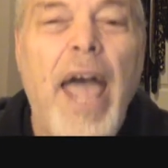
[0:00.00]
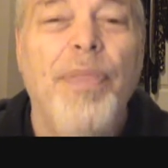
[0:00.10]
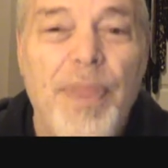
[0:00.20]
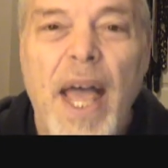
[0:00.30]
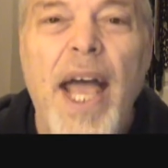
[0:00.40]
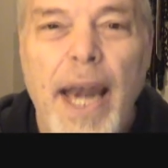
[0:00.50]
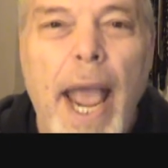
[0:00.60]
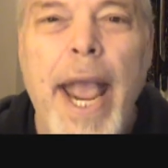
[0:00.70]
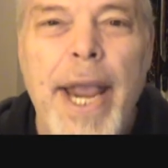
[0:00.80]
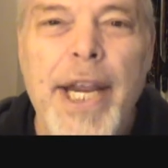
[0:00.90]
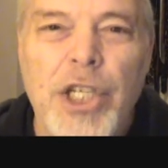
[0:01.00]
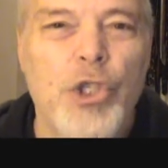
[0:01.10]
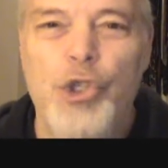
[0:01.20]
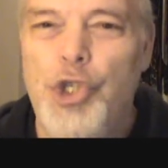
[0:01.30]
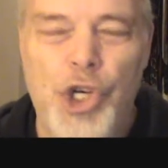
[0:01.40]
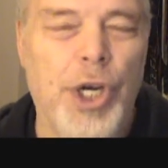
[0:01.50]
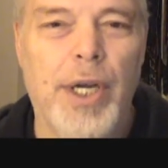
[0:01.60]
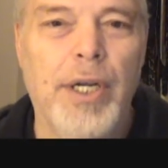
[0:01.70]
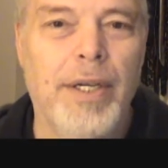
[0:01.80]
at that age